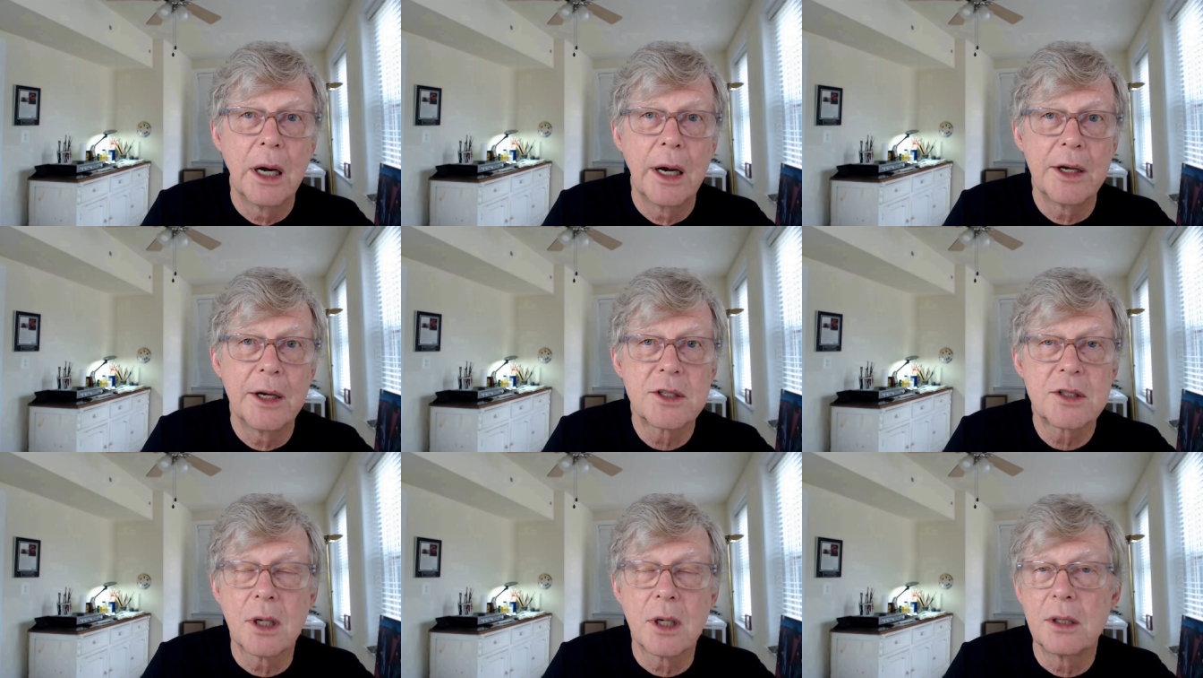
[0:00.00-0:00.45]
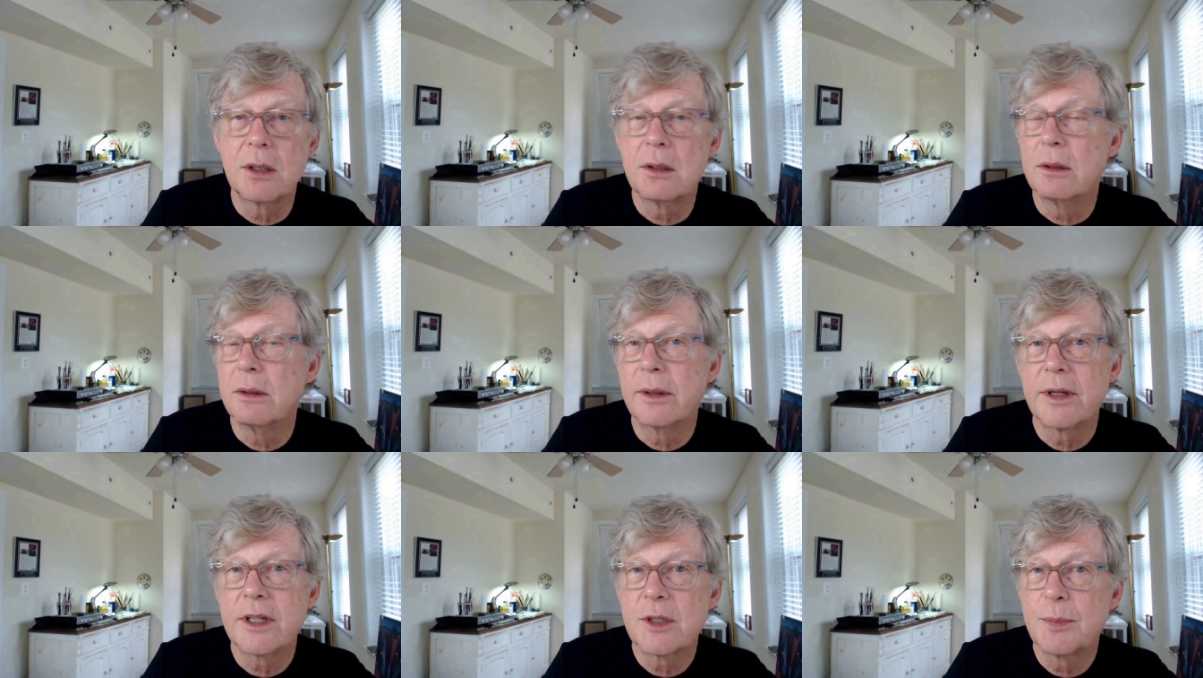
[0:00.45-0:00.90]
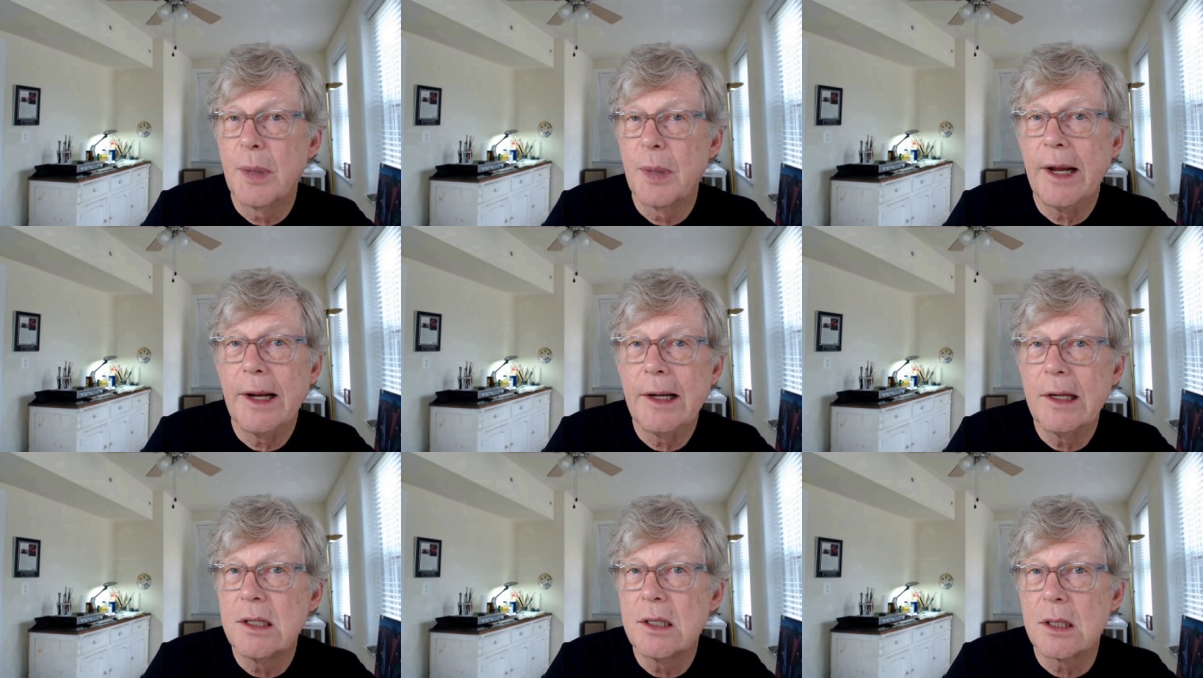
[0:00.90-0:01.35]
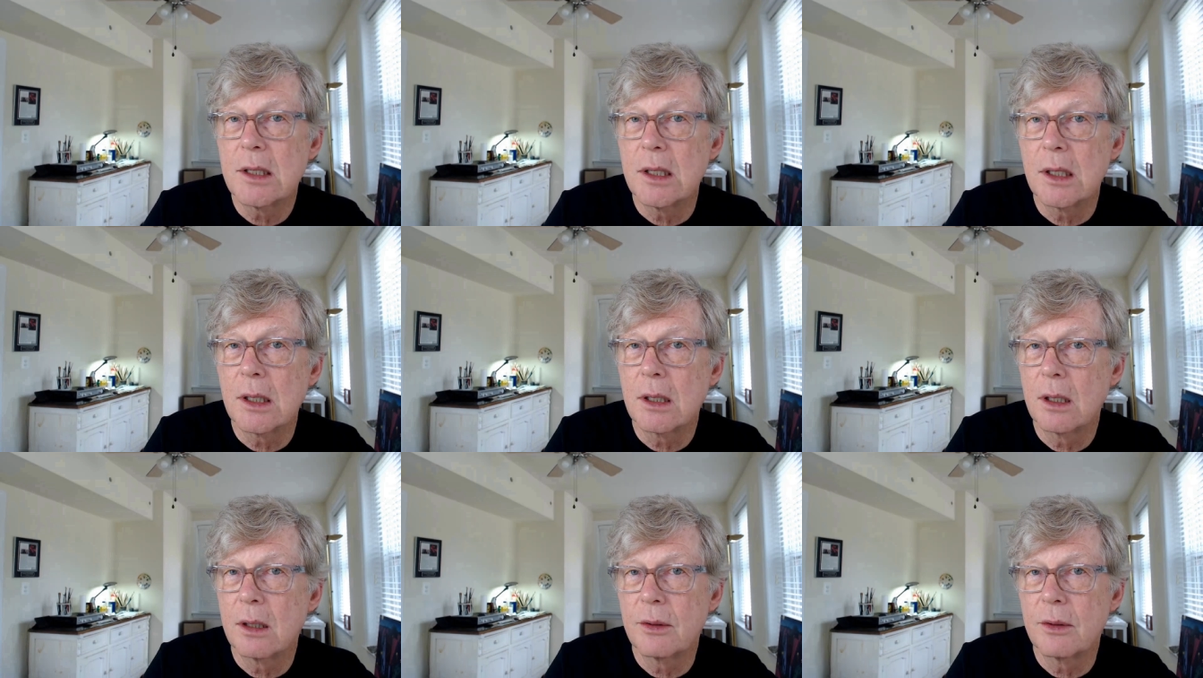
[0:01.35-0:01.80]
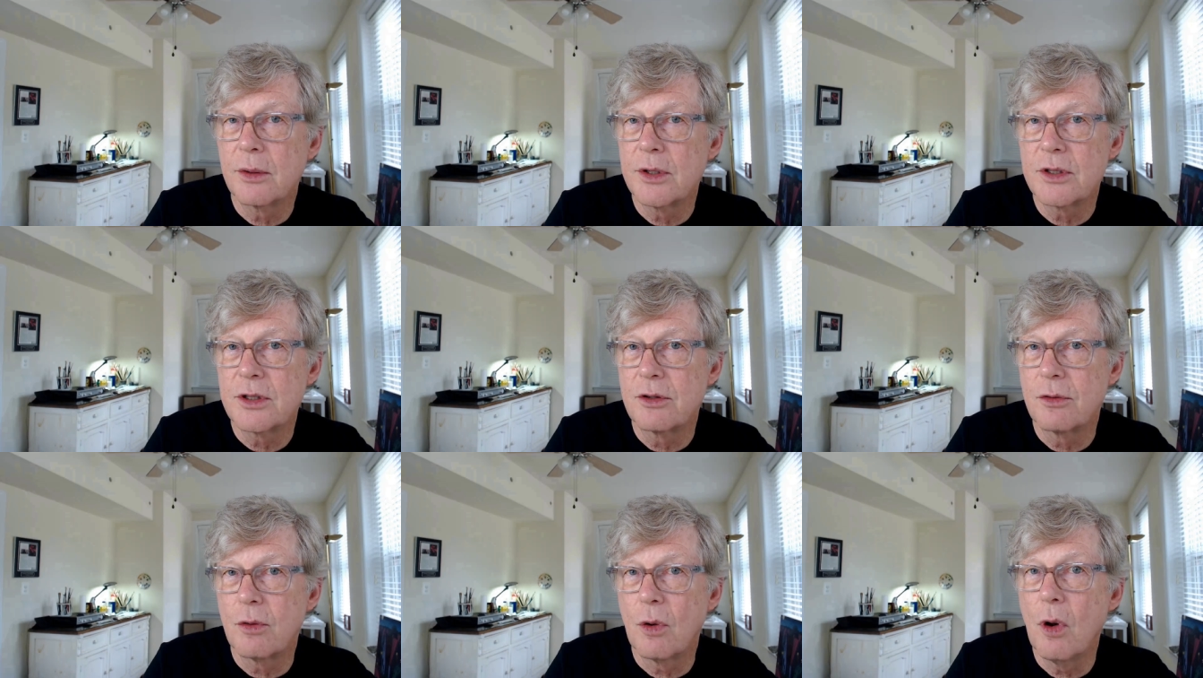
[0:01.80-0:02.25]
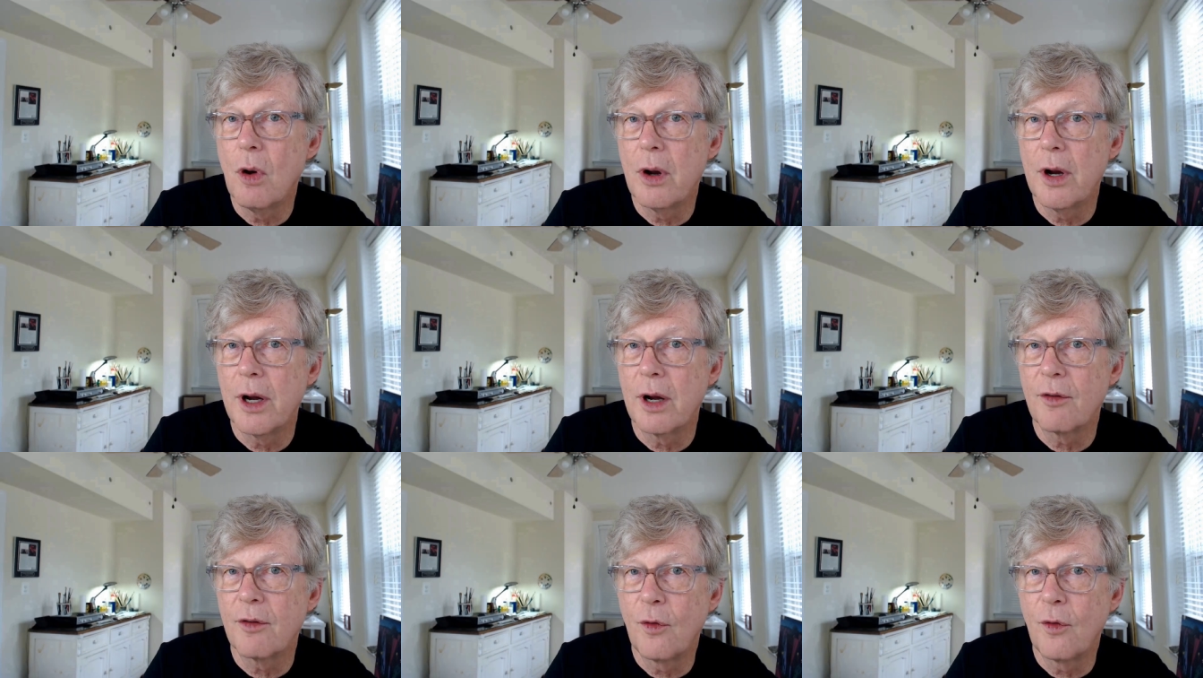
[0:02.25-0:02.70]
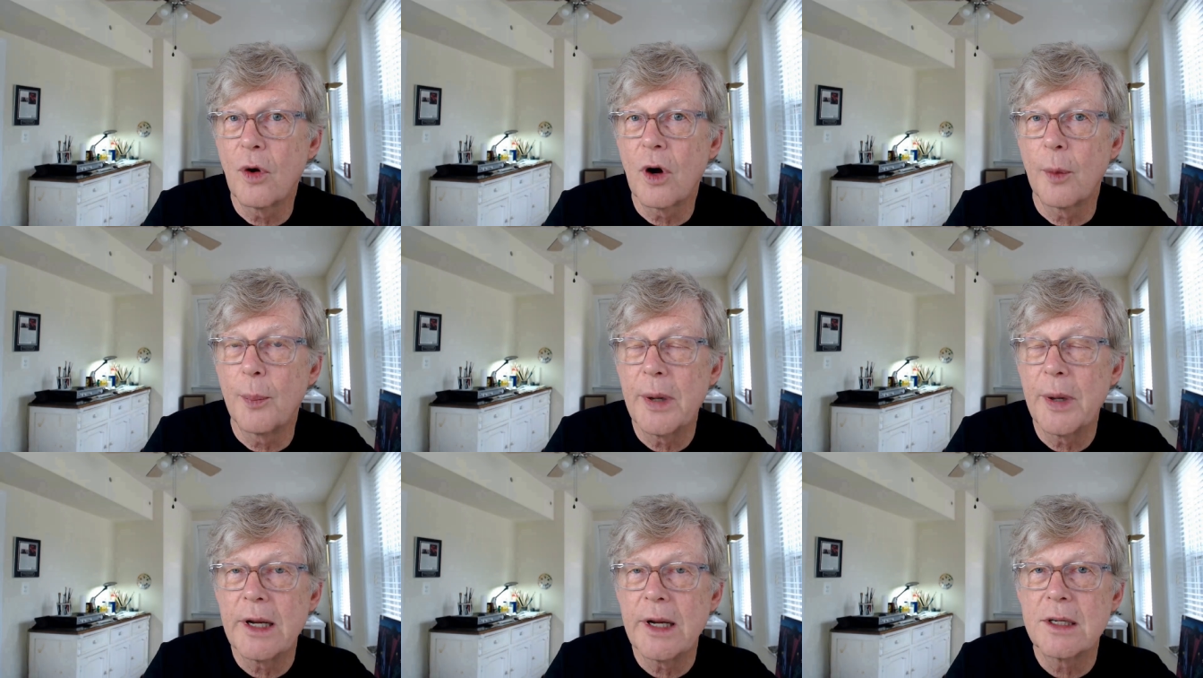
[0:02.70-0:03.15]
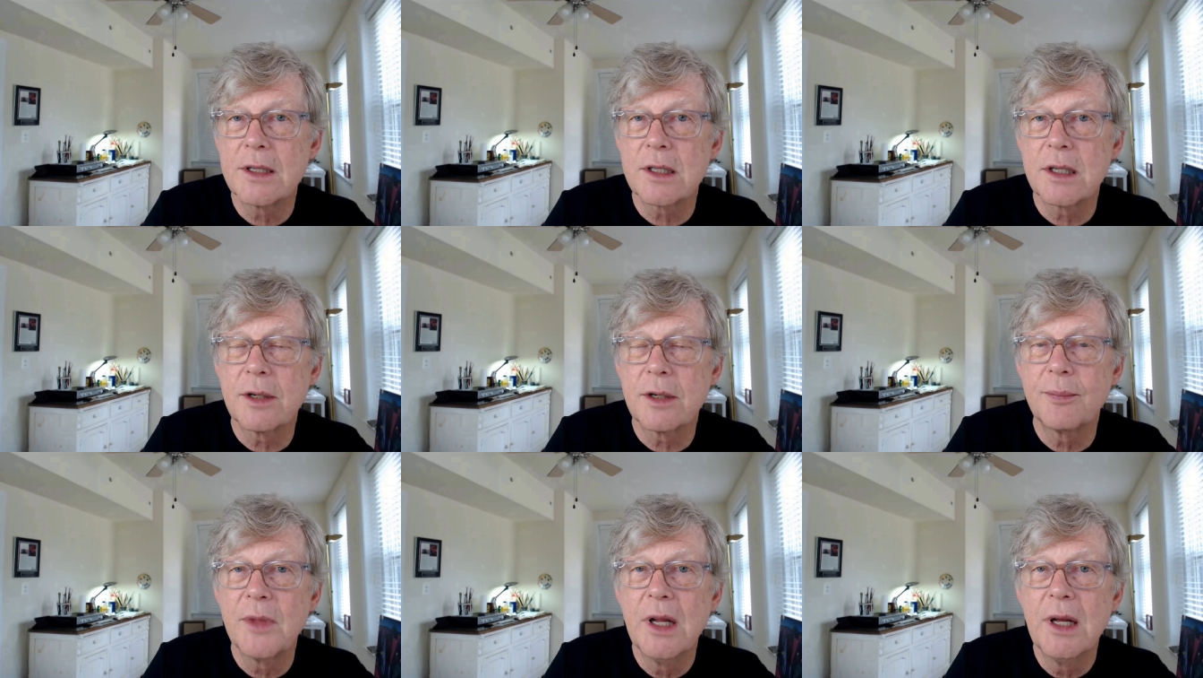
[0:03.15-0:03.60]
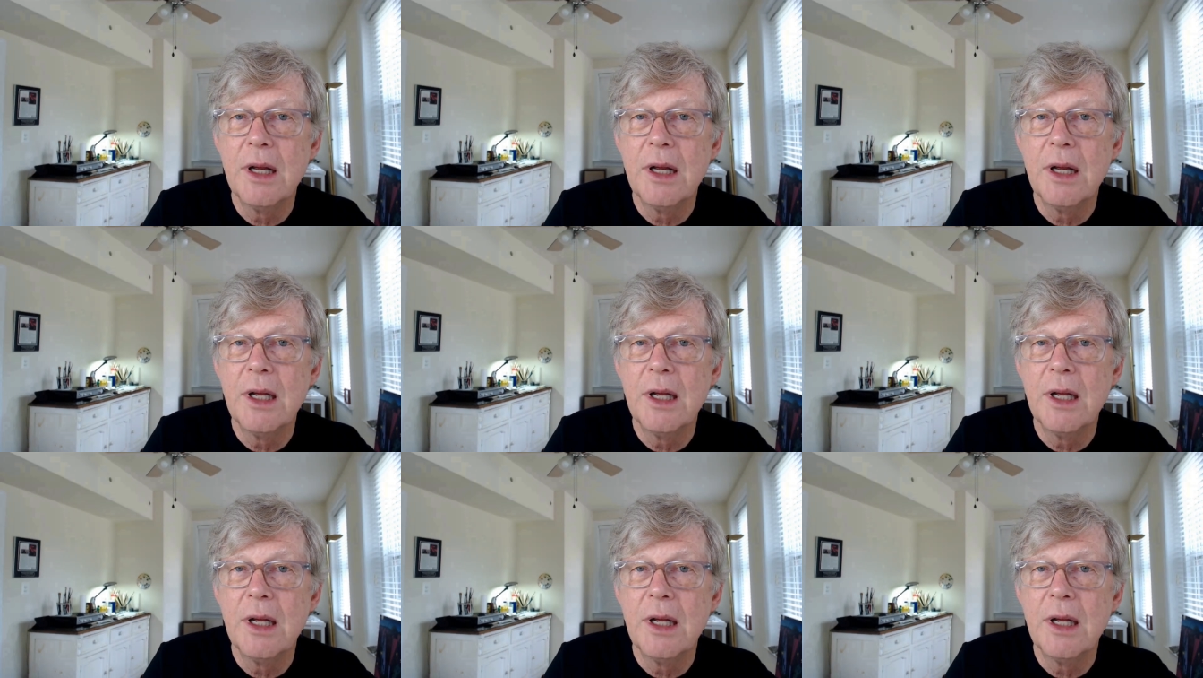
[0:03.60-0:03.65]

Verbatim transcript: I start doing this painting or this drawing for a painting.